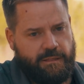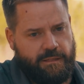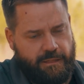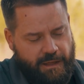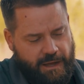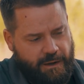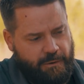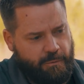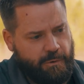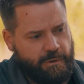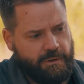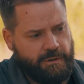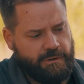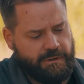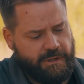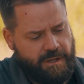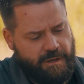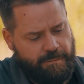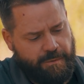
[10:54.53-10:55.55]
That
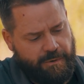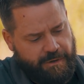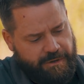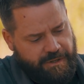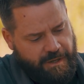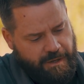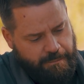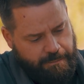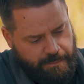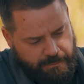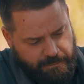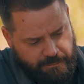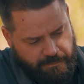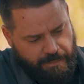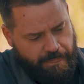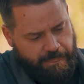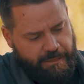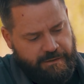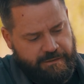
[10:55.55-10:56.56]
will keep your tip
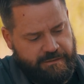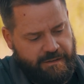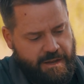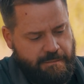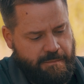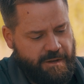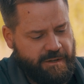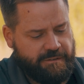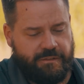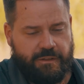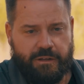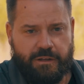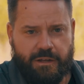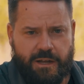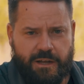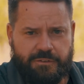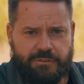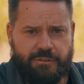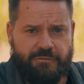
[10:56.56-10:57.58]
the same as
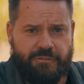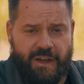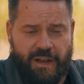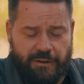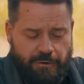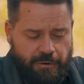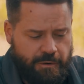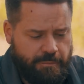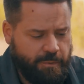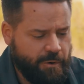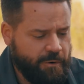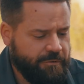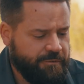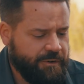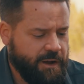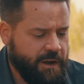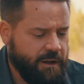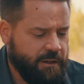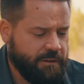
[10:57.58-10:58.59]
the factory
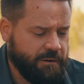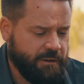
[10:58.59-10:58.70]
profile.